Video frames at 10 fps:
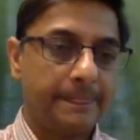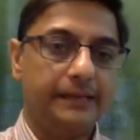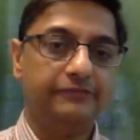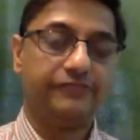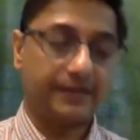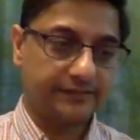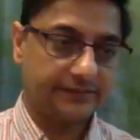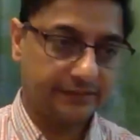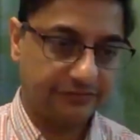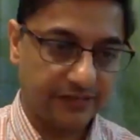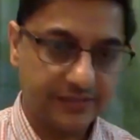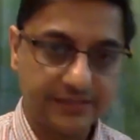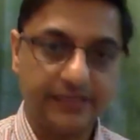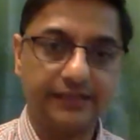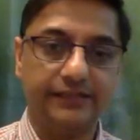In fact, the first
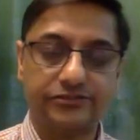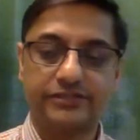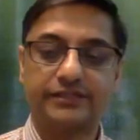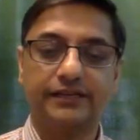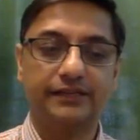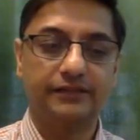dig, interesting,